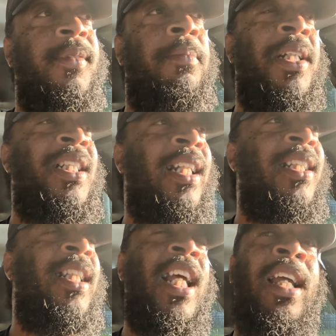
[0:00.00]
but it's not the
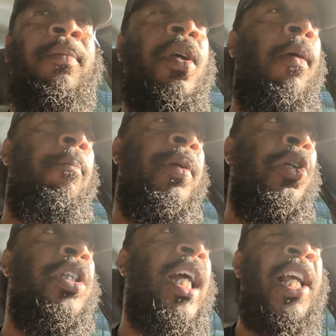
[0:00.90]
same
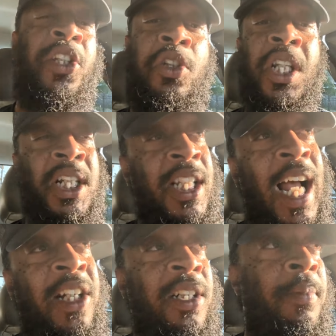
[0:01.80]
music I used to
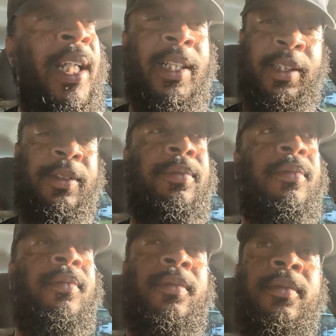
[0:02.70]
desire to make.
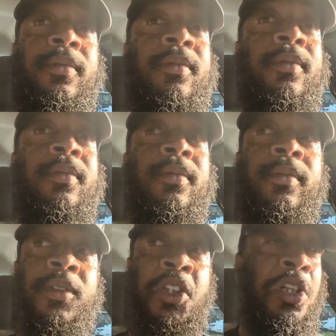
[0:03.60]

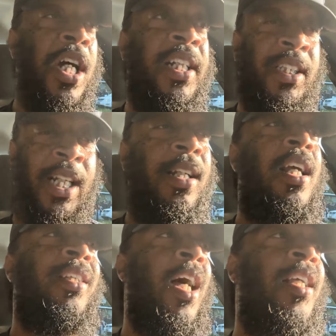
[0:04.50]
Do you understand?
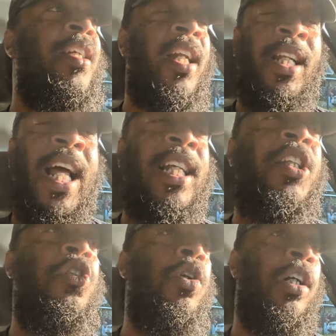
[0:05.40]
God's going to line
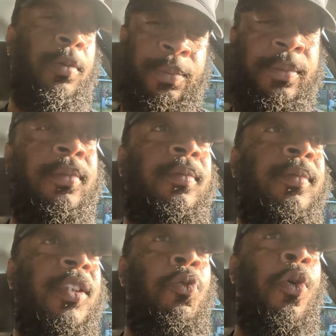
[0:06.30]
you up
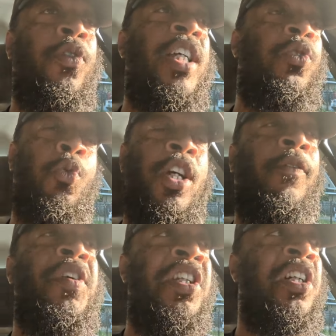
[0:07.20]
with his will
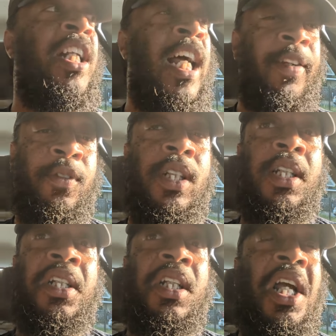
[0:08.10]
for your life.
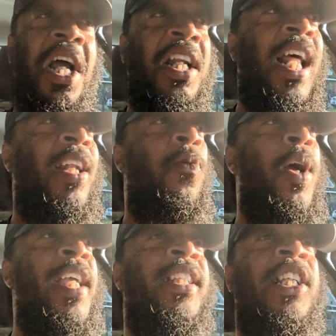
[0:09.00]
A lot of
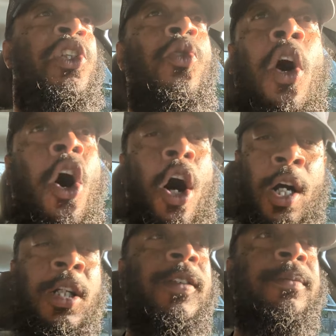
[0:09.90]
ways that you
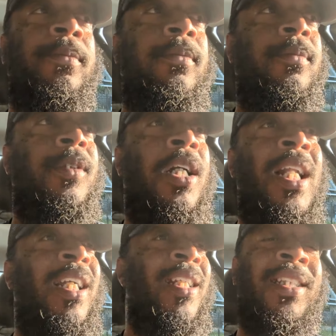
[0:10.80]
are are
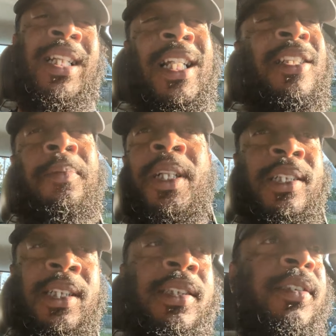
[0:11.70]
not going to change completely.